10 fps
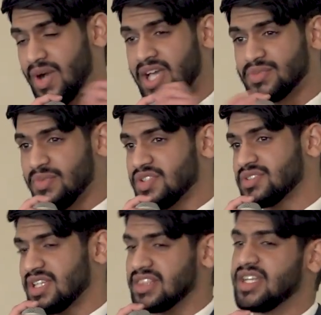as much
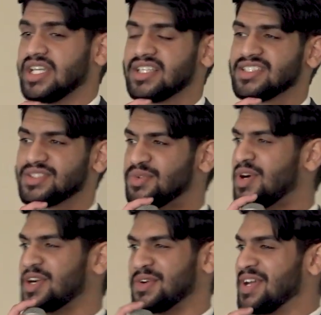as I'd like to
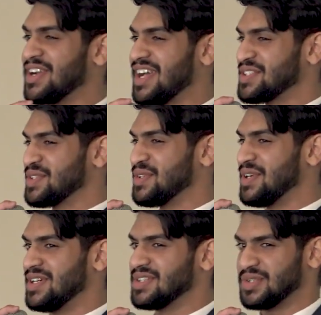walk around and ask you
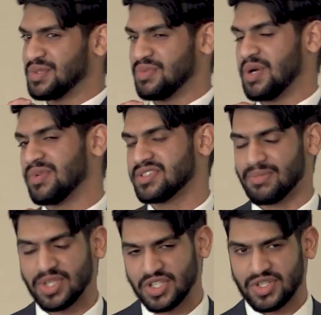all those moments,
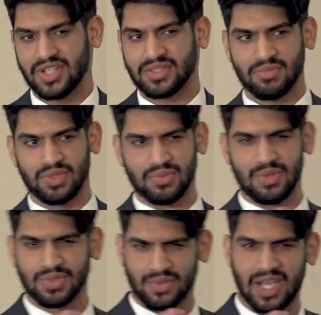I'm going to share some of those
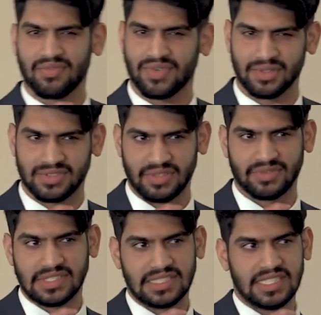moments where I felt
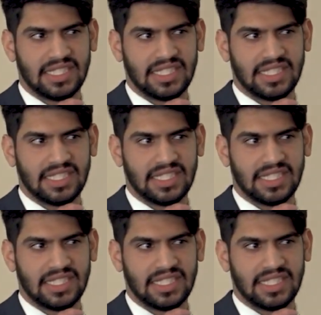different.